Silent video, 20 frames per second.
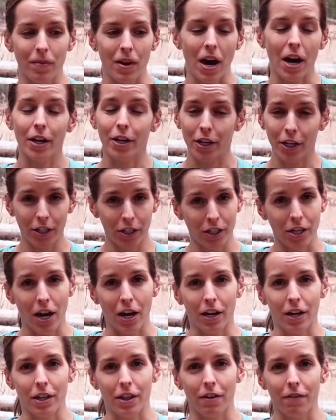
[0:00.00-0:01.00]
a good
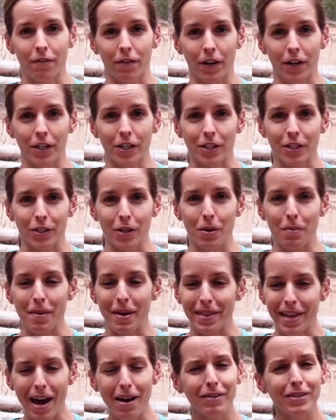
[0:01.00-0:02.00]
chunk of the first loop, and
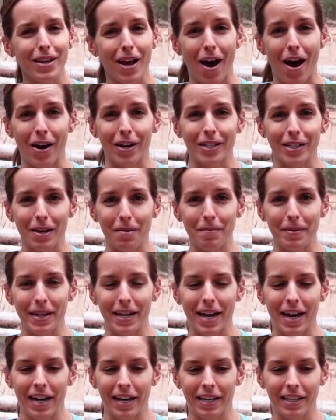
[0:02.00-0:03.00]
that was awesome
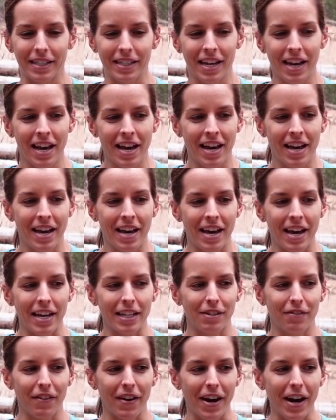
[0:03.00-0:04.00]
because
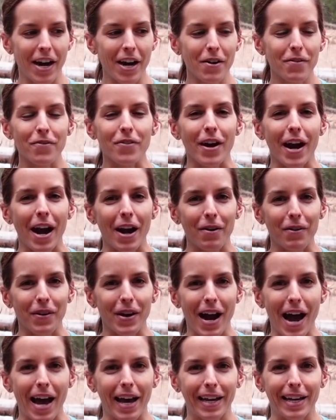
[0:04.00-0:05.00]
it's very rare where
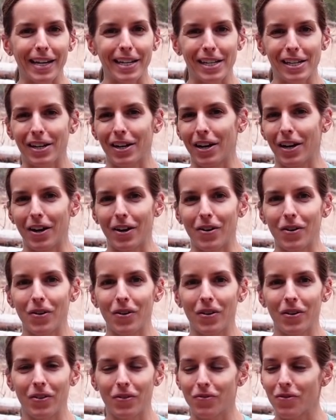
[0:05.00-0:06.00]
I get to
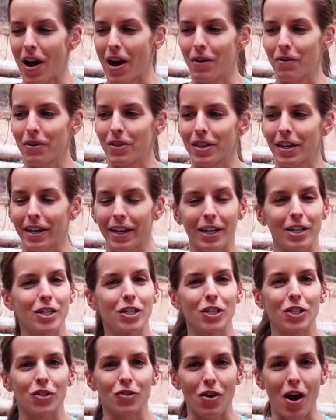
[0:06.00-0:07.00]
run with like a
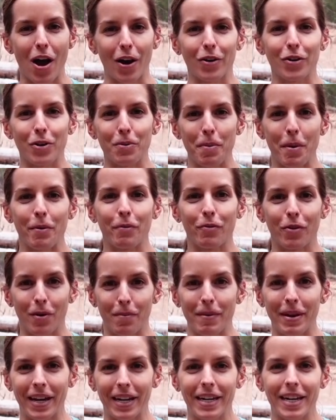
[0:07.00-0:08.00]
strong group of
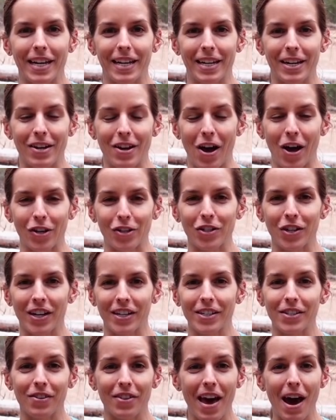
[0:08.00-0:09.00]
women in an ultra,
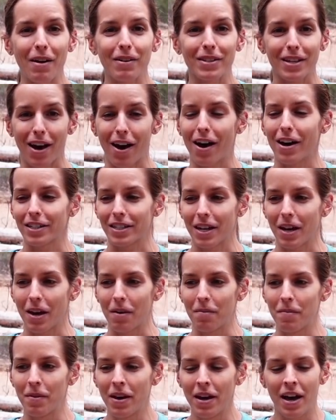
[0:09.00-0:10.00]
so that was
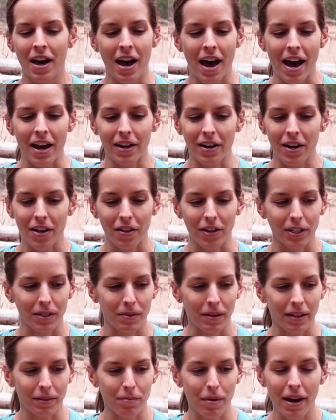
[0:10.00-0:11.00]
awesome. I don't know, there's
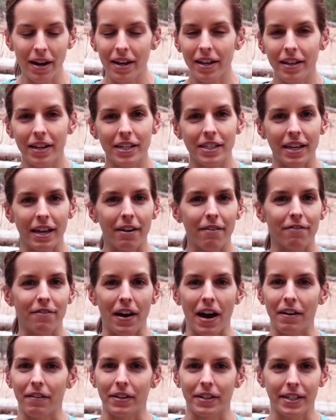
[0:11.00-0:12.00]
probably at least like
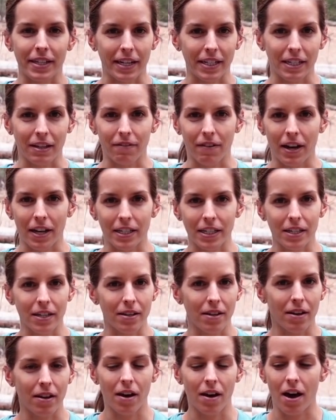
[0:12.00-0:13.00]
5 or 6 of us,
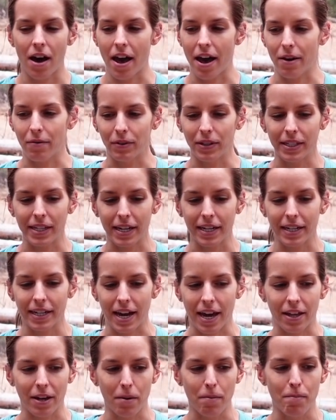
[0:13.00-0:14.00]
and we stayed
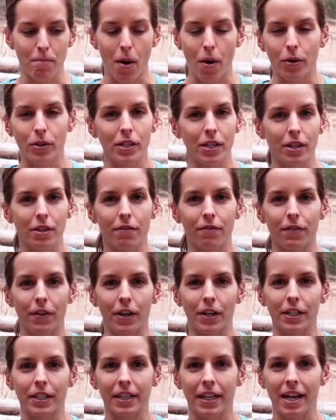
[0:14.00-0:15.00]
together most of the
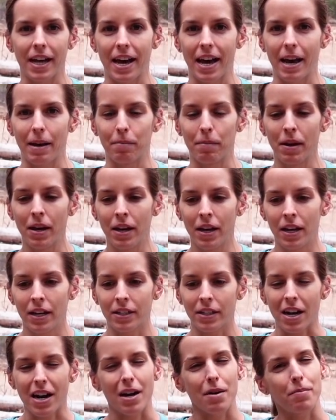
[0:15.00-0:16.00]
first climb.
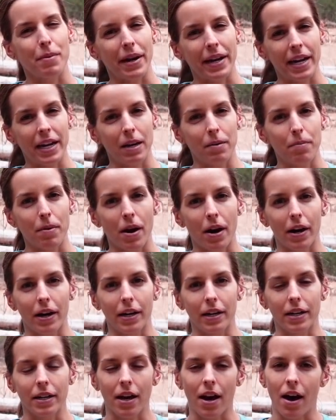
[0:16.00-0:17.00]
Started breaking
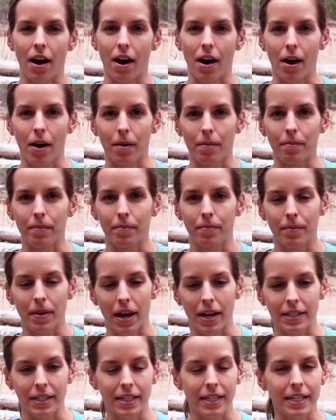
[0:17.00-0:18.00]
apart
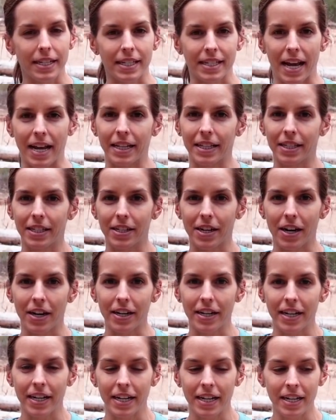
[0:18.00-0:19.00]
as the descent
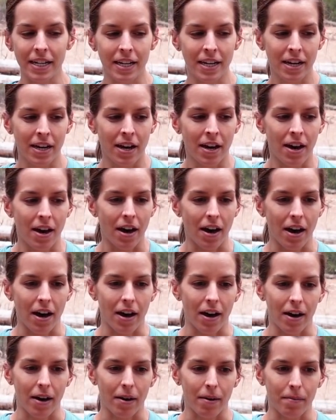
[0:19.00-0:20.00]
started,
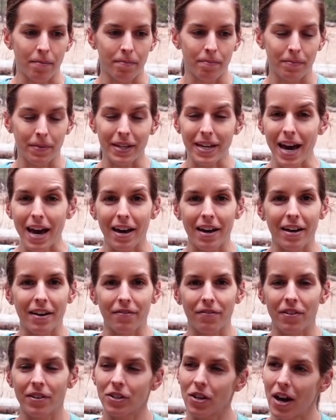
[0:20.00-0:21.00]
but yeah,
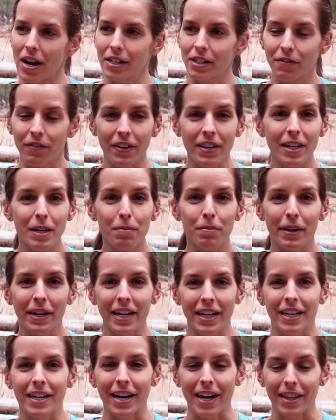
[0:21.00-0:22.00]
I was feeling pretty
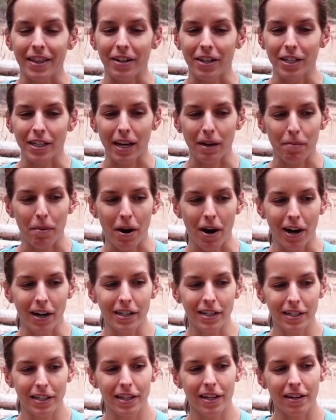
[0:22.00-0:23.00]
good. There's like
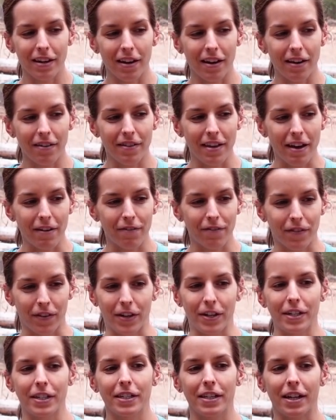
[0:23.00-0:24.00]
parts of that
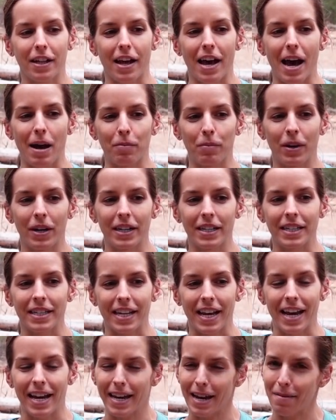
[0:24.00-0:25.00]
first climb where it's
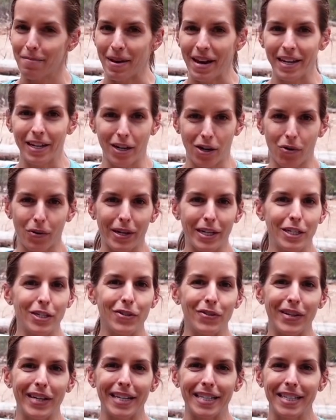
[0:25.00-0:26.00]
like, am I going
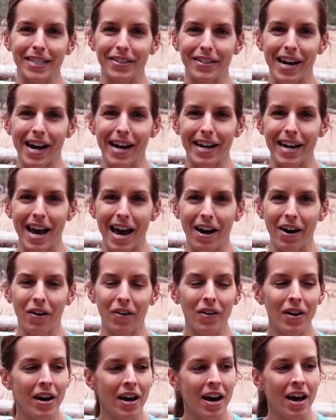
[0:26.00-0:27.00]
too easy right
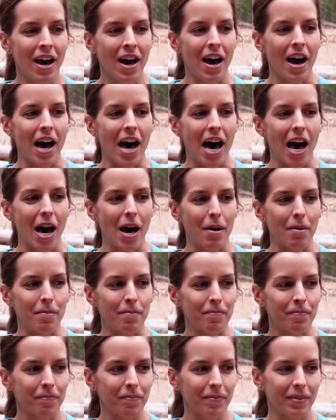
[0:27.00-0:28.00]
now?
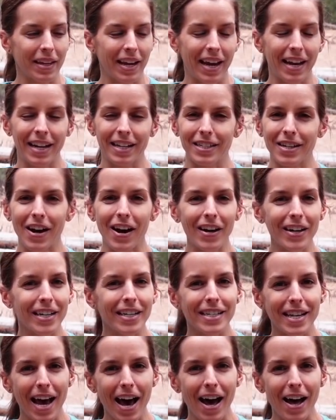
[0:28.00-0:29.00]
And it's hard to
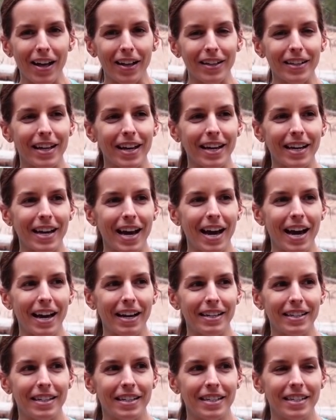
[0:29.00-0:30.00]
tell. Like
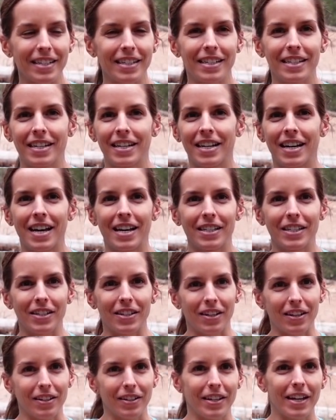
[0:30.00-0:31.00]

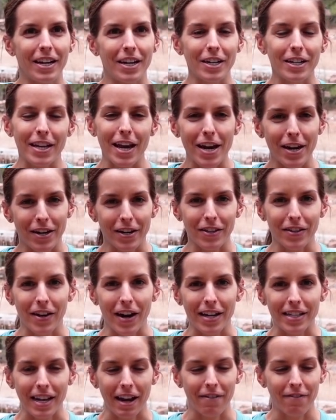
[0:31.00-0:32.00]
you'll hear later in the
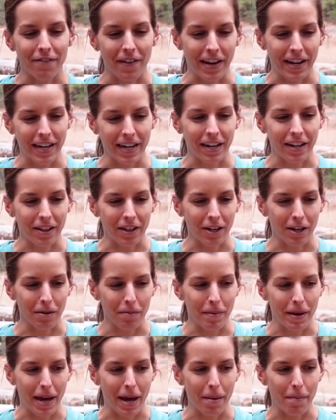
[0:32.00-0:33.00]
race, I faded a little
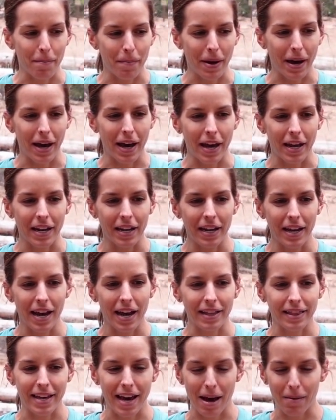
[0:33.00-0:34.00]
bit, but
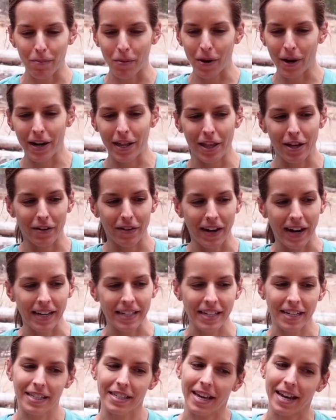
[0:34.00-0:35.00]
at that point in the
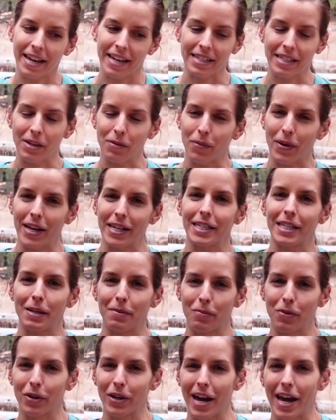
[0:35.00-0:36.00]
race, is like, is it wasting
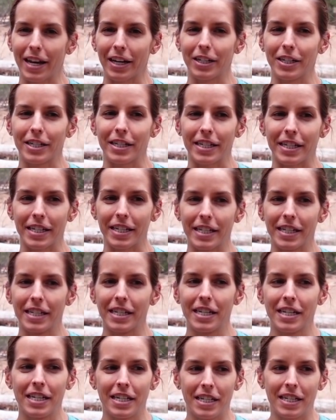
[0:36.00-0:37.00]
more energy
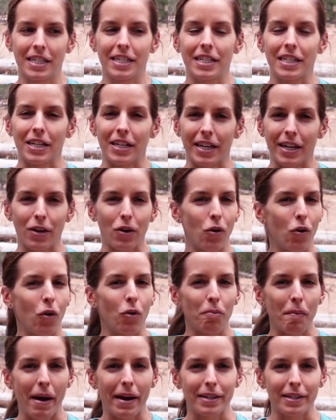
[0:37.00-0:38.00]
to like hold
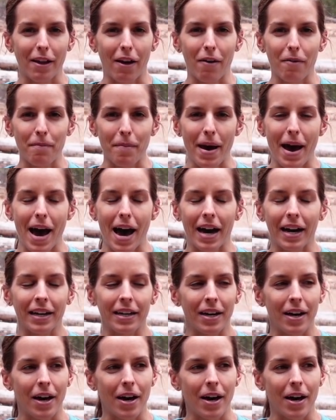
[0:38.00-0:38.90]
myself back?